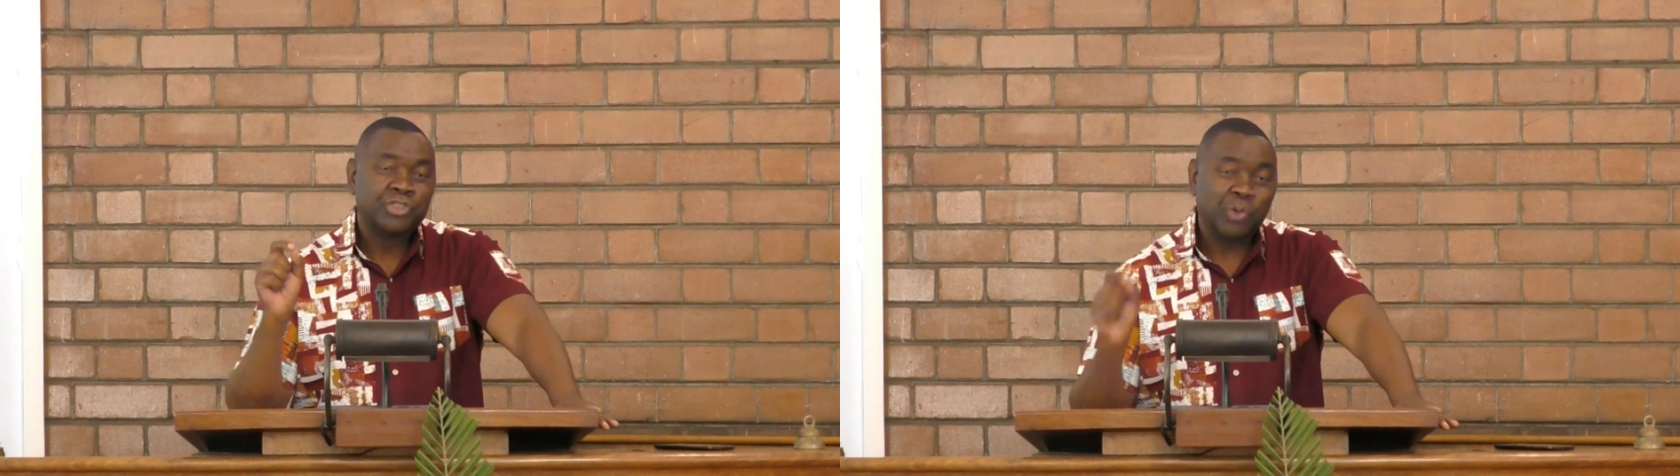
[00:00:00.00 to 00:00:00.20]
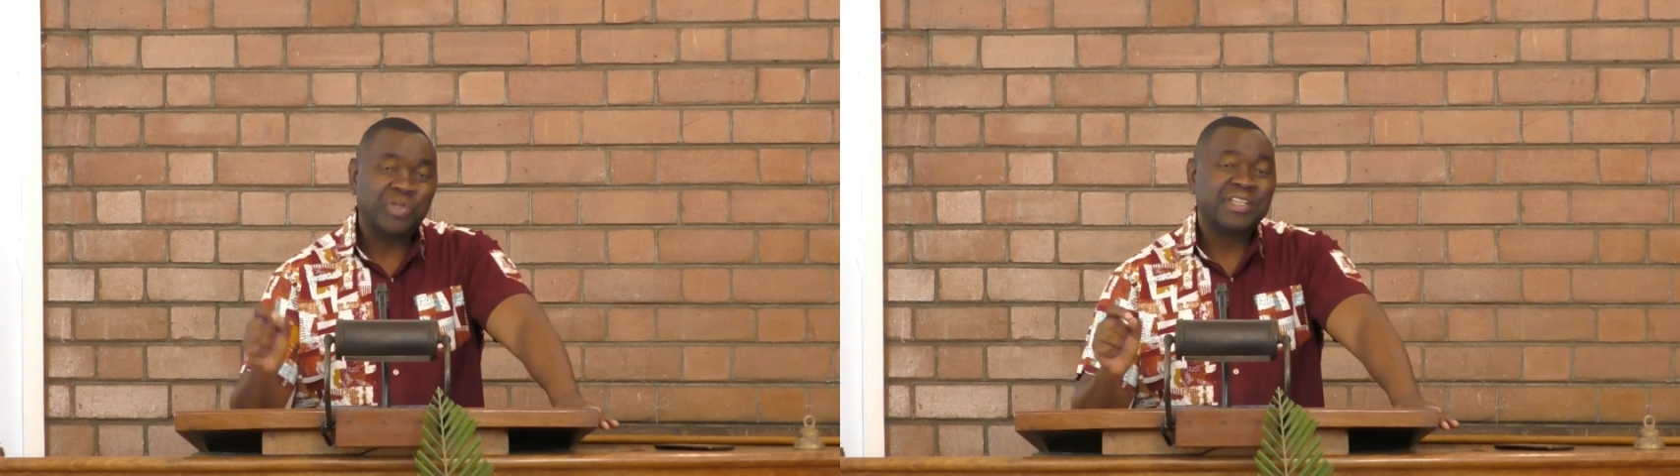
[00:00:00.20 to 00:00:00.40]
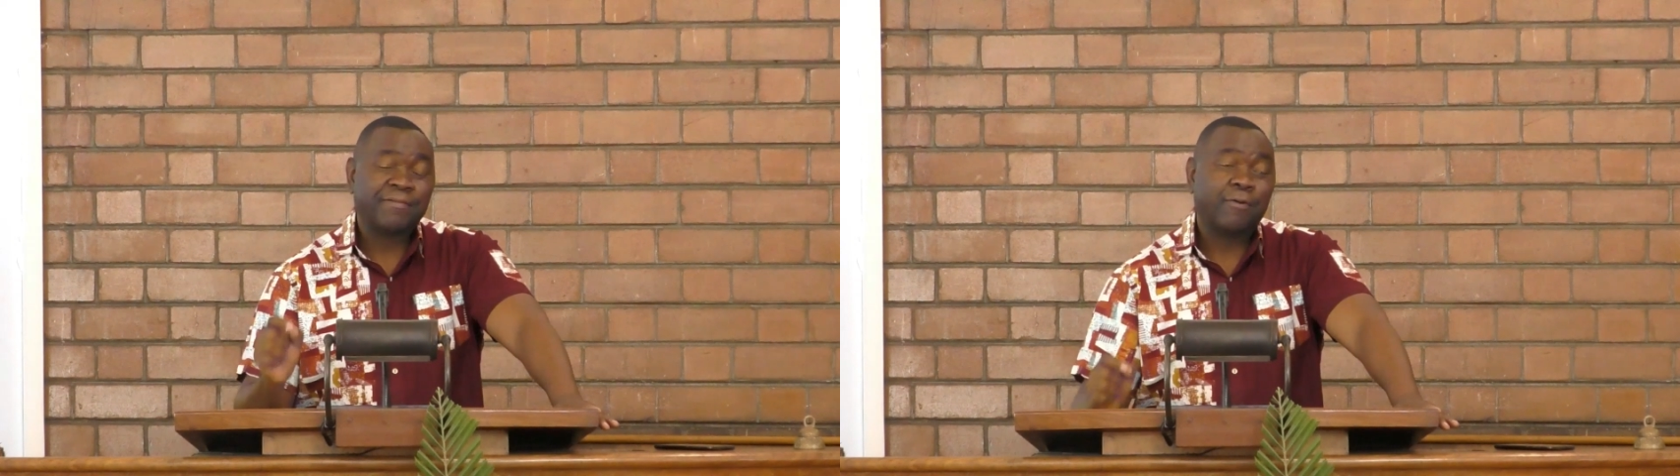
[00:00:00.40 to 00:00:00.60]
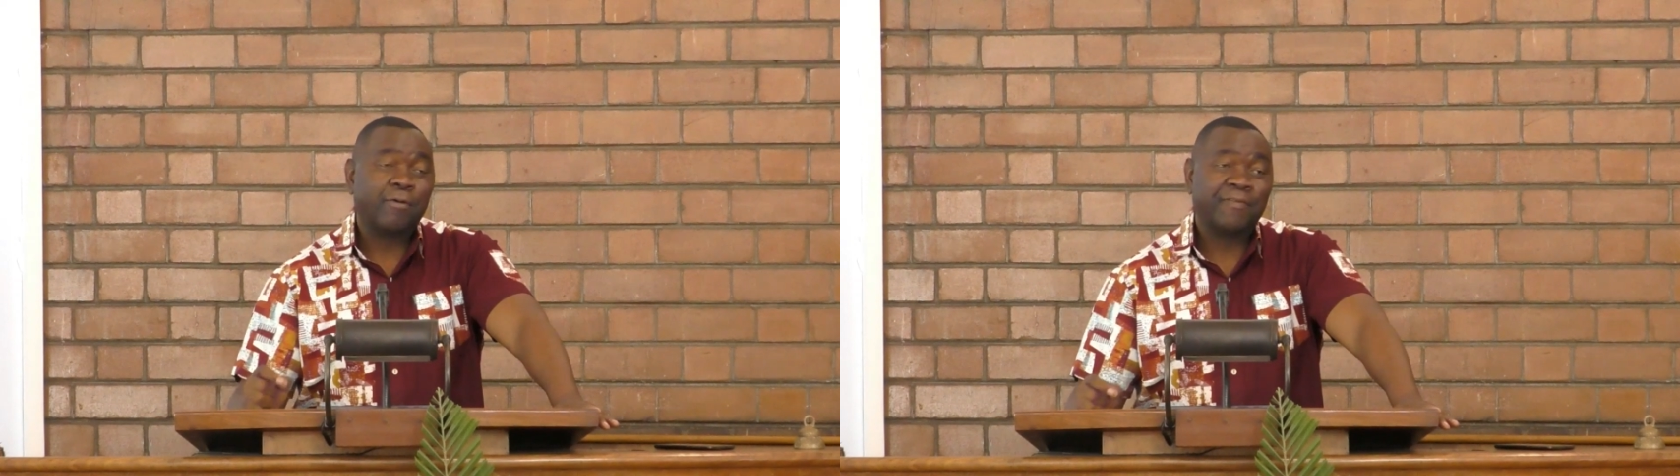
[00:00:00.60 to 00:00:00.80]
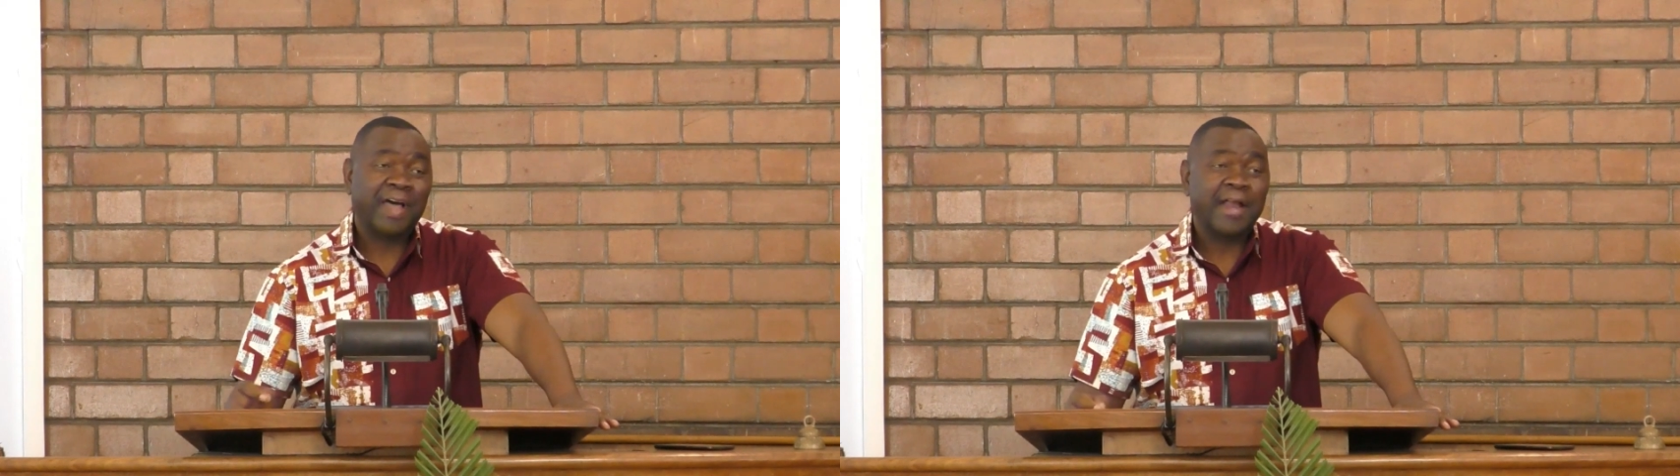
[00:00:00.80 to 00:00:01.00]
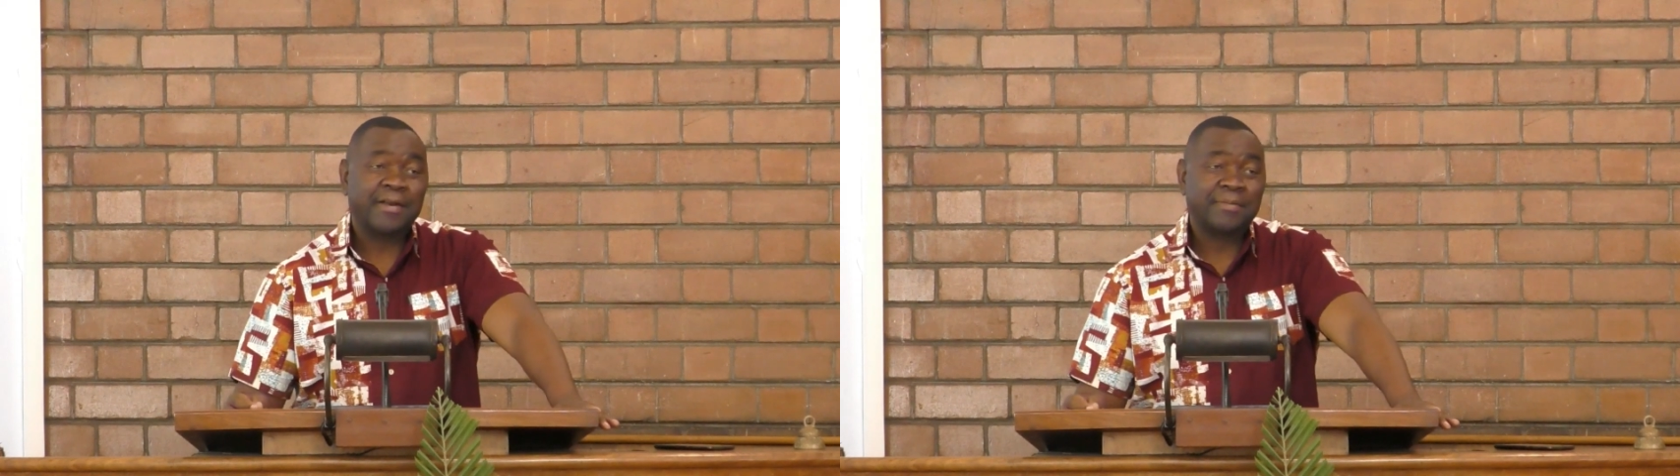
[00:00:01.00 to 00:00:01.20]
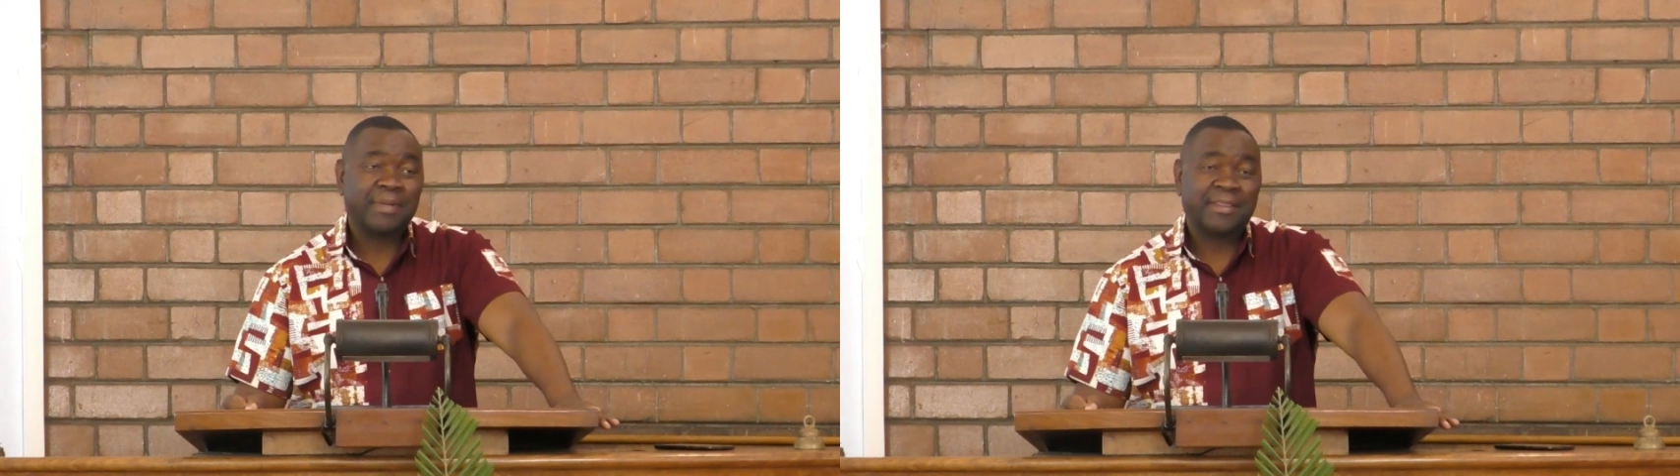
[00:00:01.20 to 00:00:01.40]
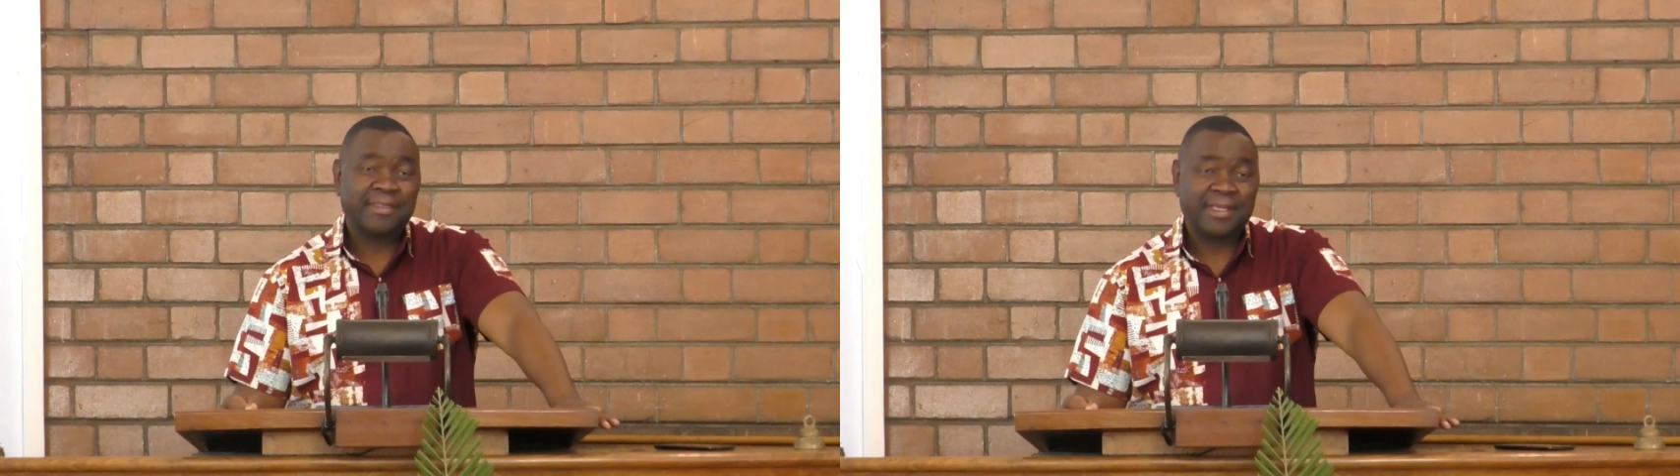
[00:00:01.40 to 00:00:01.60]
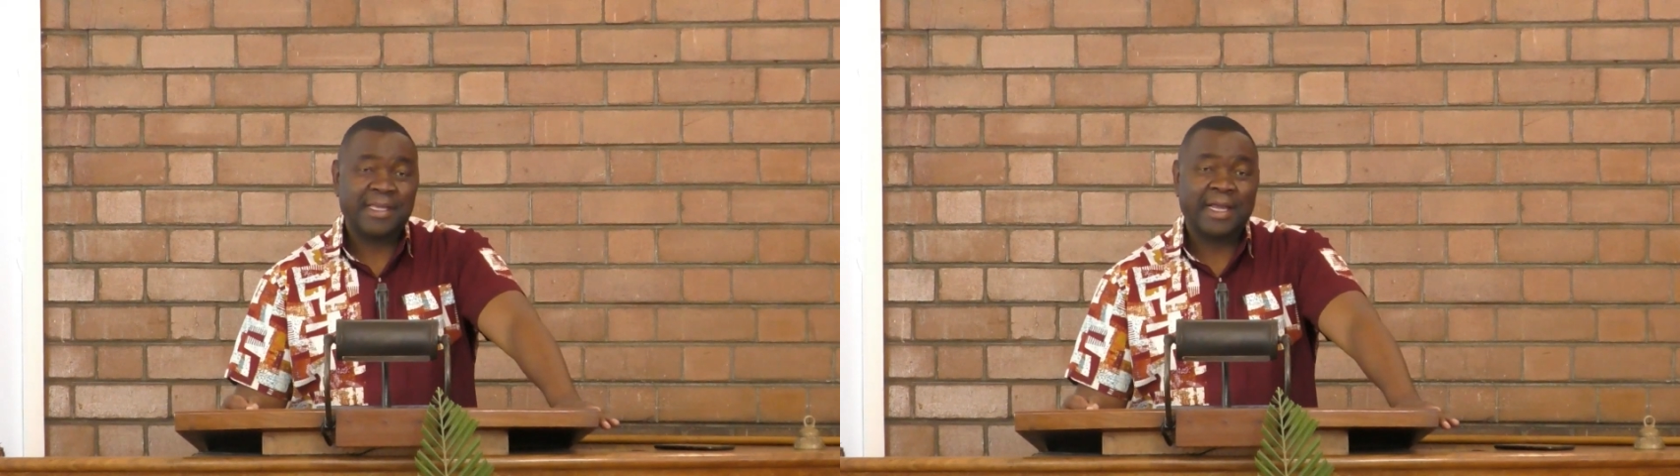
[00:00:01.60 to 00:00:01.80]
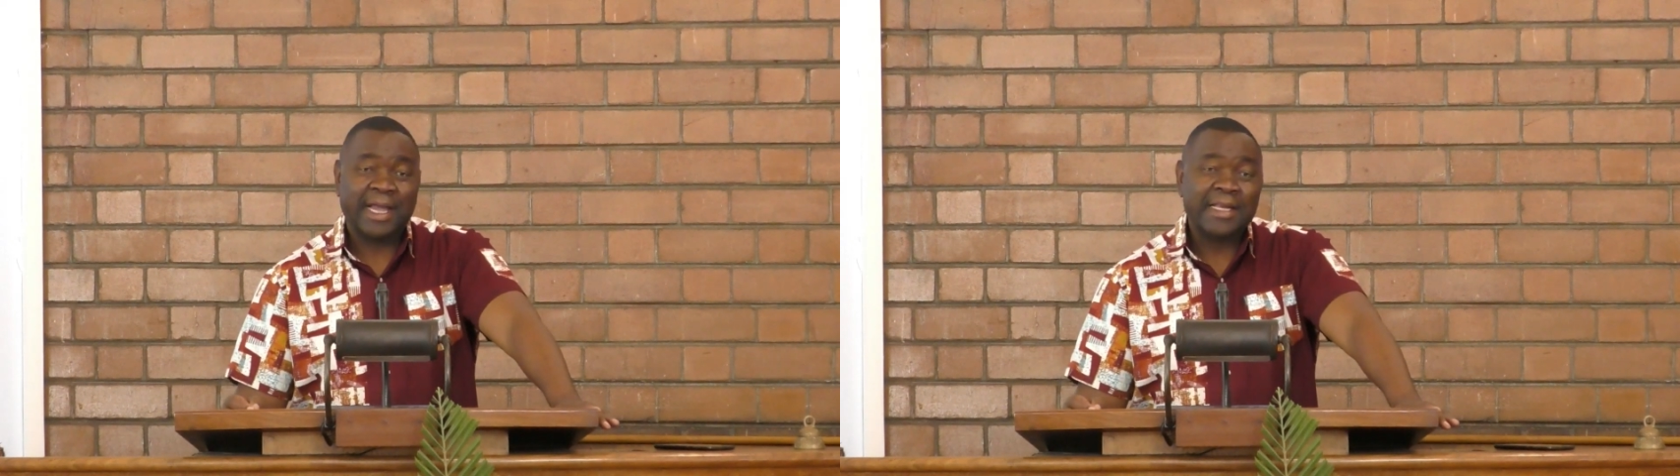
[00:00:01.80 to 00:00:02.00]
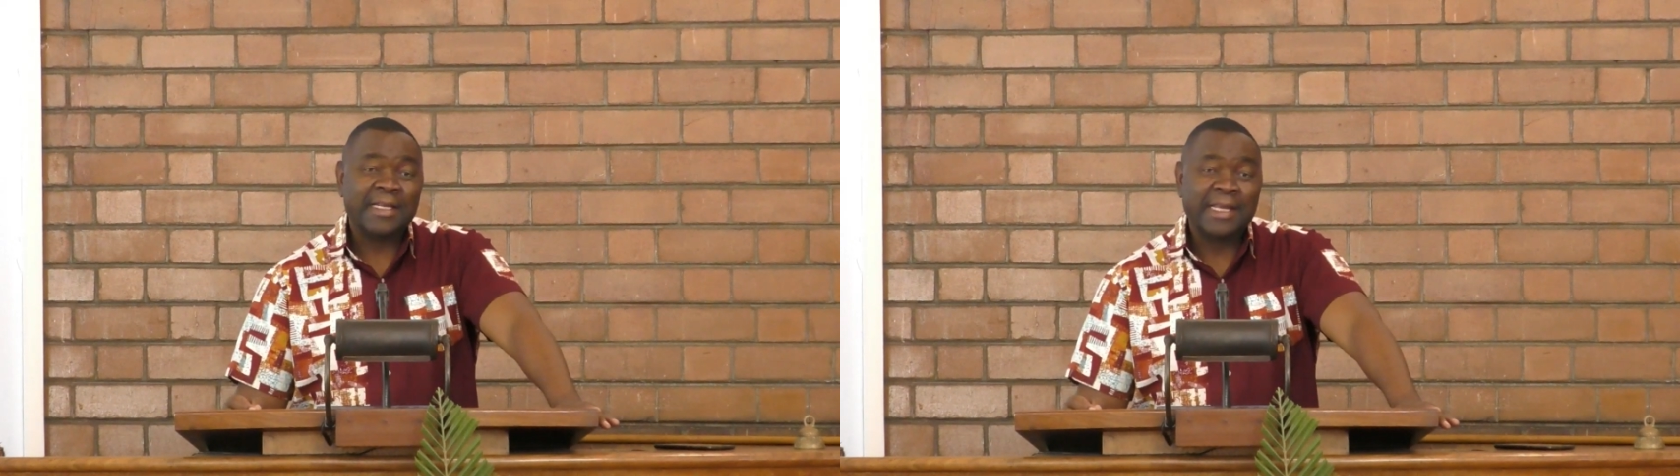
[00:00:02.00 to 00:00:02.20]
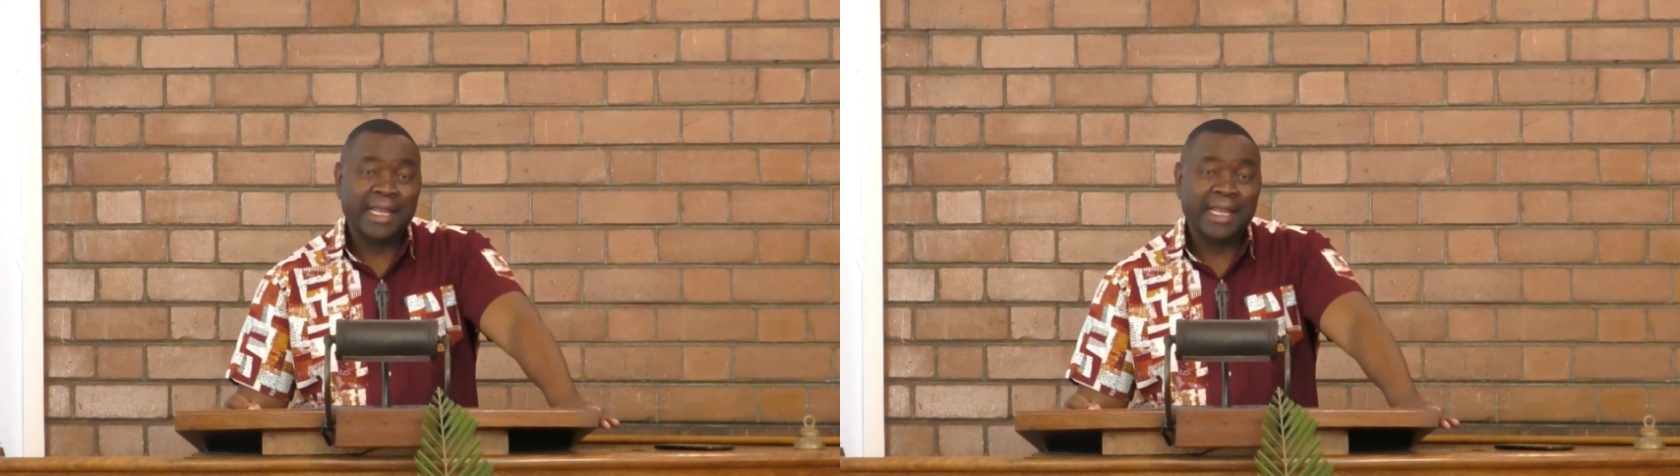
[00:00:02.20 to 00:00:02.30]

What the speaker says: Joseph of Arimathea and